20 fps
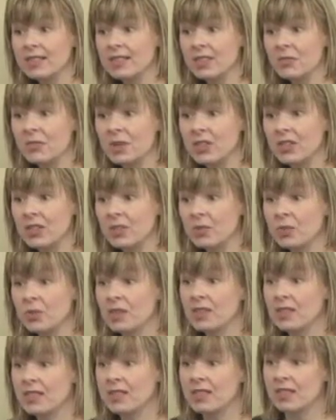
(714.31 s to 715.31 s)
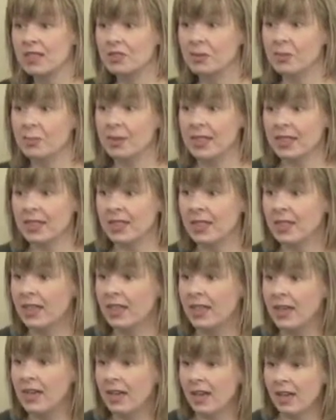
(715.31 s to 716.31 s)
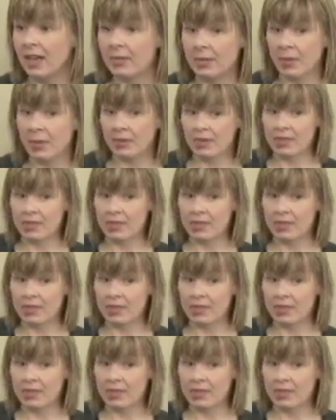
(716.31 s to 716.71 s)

see what you can teach me about